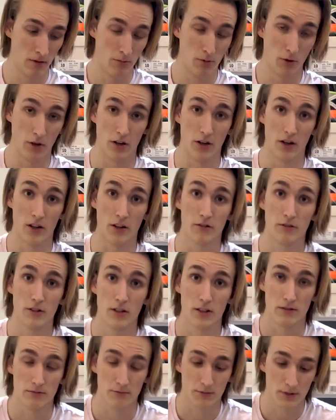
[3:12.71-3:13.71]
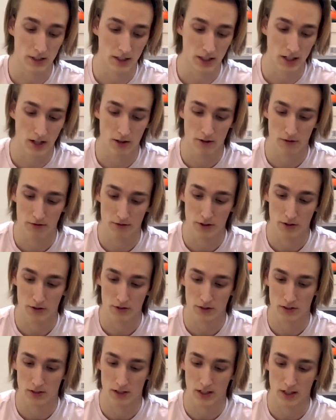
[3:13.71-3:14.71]
putting it on the foot, seeing how it
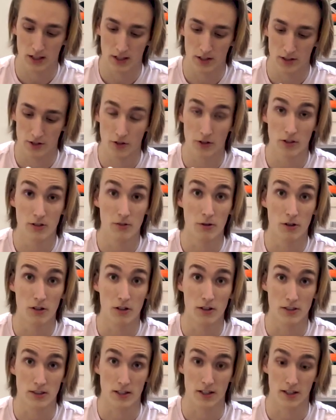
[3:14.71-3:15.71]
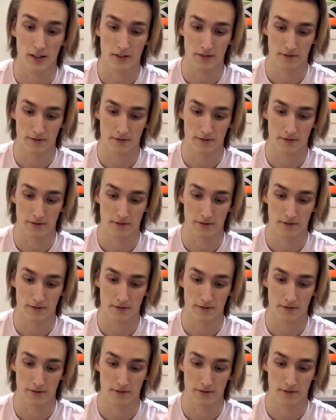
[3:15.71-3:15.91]
feels and showing you what it looks like.